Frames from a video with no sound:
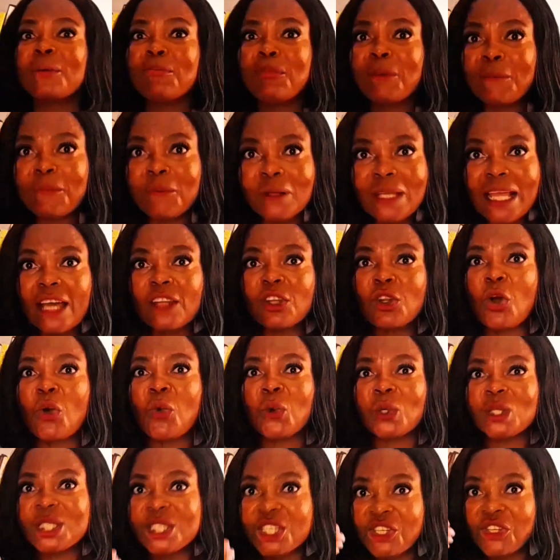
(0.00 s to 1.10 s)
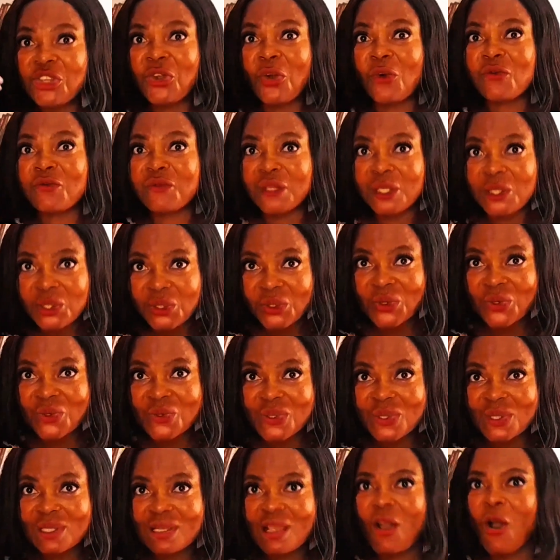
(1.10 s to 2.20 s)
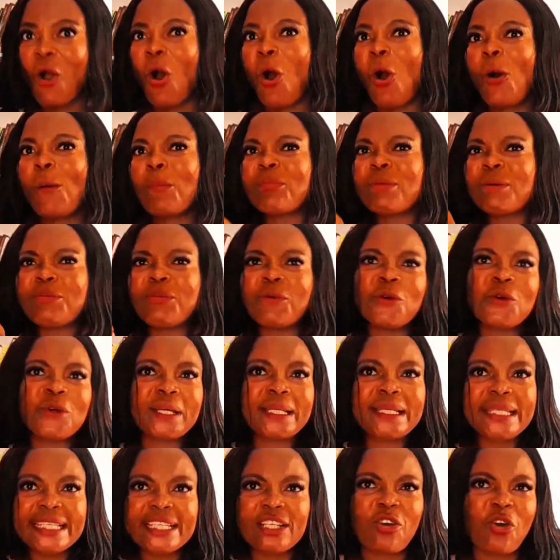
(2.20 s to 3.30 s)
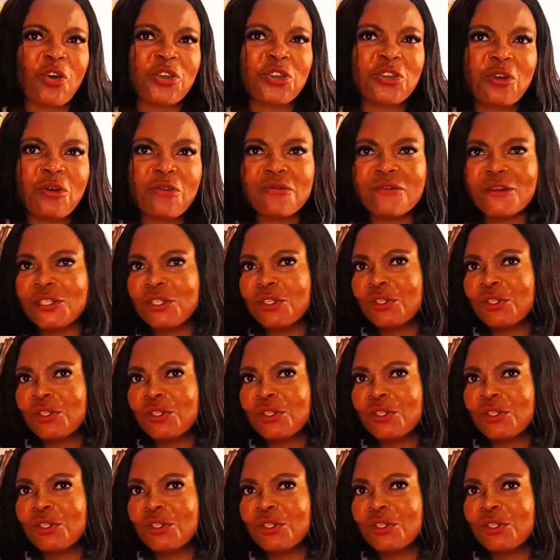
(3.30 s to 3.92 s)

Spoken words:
when people are not watching your videos, or people click on your